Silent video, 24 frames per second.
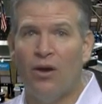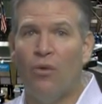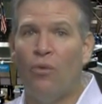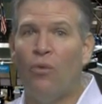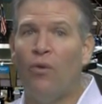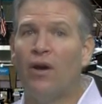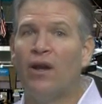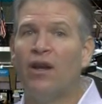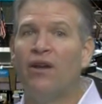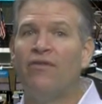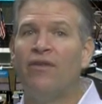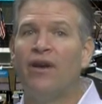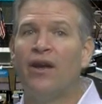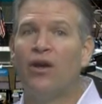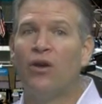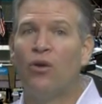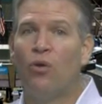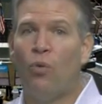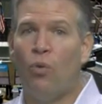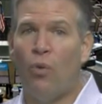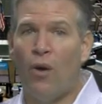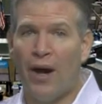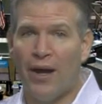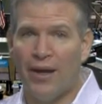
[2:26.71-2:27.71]
one of a
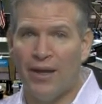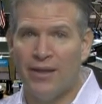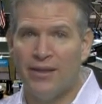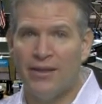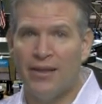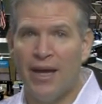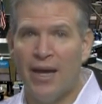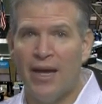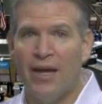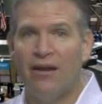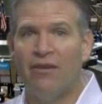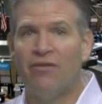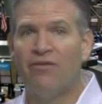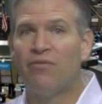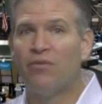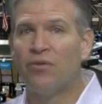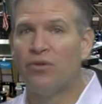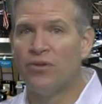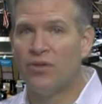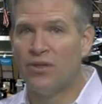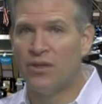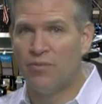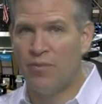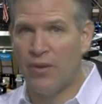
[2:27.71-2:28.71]
quantitative
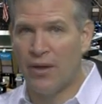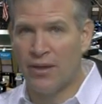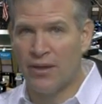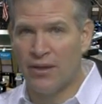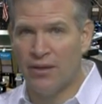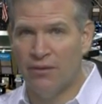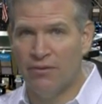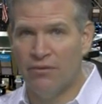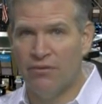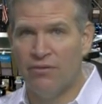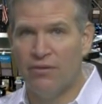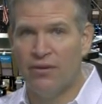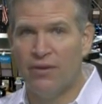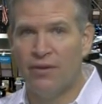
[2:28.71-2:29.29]
perspective.